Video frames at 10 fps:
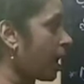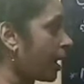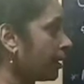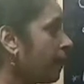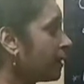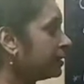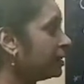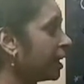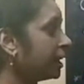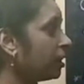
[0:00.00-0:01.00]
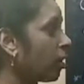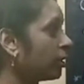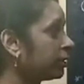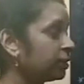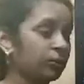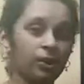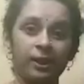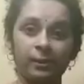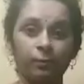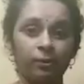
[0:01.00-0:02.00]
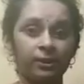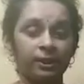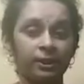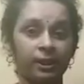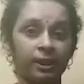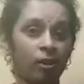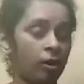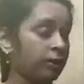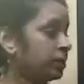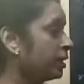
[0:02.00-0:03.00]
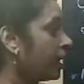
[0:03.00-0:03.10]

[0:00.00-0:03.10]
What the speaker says: are nylon. You heard about that, nylon,